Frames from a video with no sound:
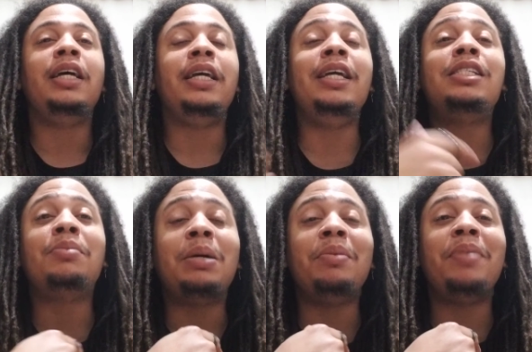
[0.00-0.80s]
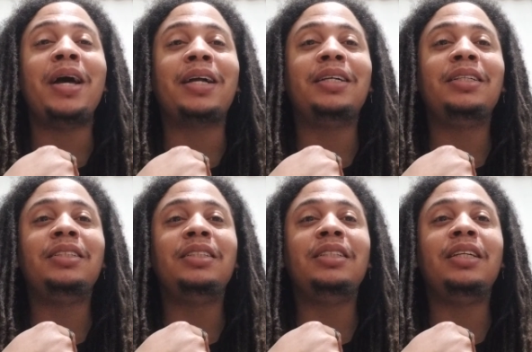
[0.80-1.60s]
he ends up coming back.
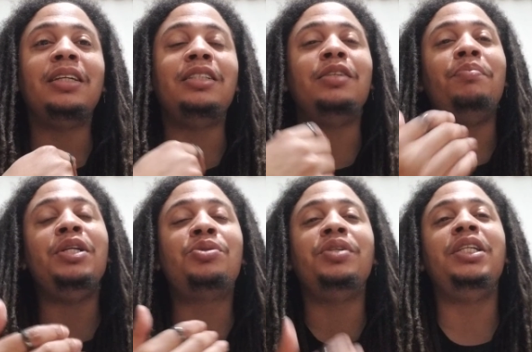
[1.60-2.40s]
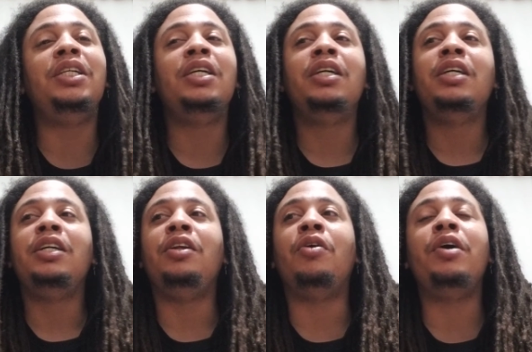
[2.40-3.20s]
Demetri,
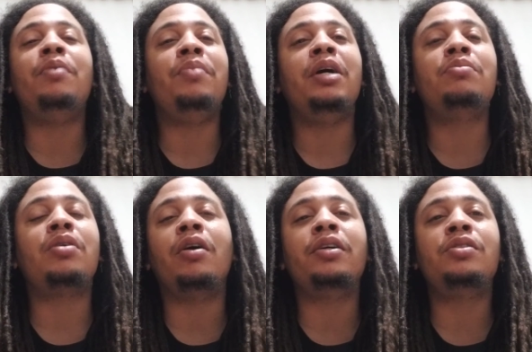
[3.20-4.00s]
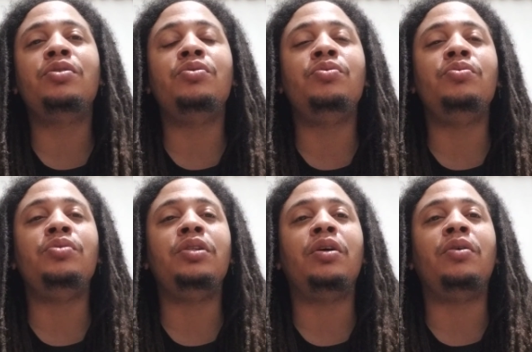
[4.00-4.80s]
you know him him talking to
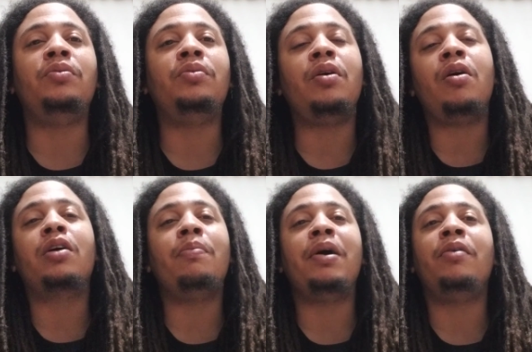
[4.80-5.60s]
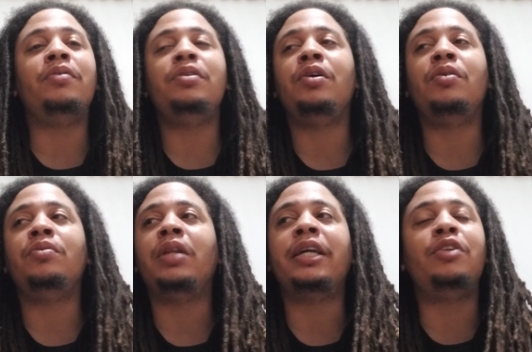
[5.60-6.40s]
you know Hawk about you know
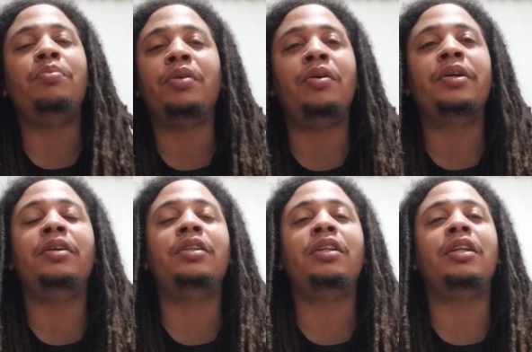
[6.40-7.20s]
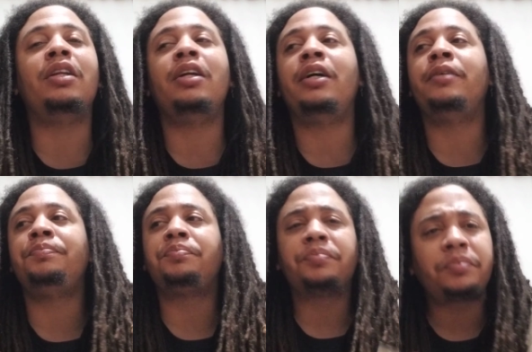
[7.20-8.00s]
like you belong here da da da da.
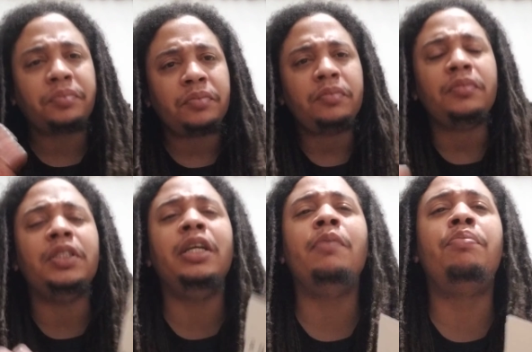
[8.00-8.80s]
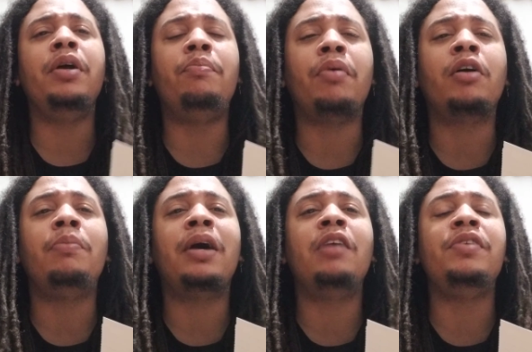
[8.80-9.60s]
It it brought
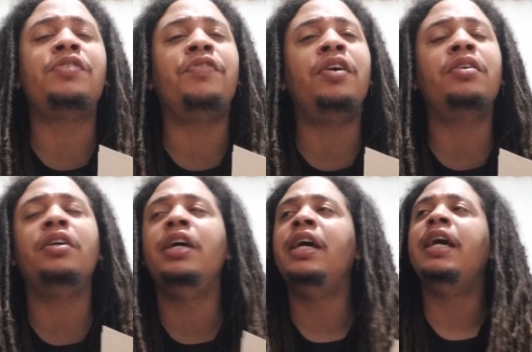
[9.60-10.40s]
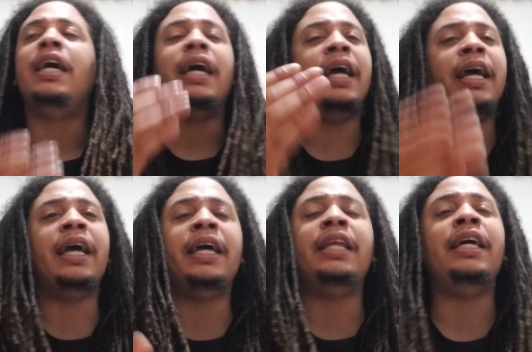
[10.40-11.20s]
him out of his funk,
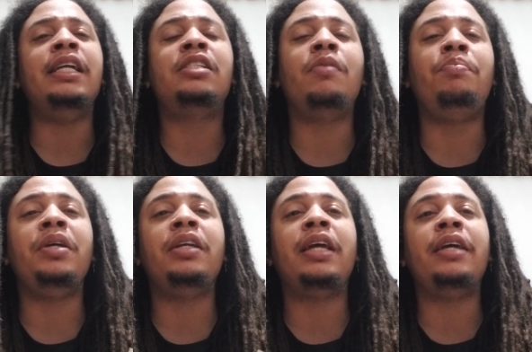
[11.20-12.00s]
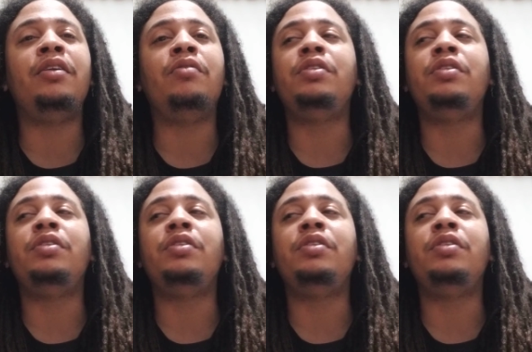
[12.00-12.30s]
and it ends up being that you know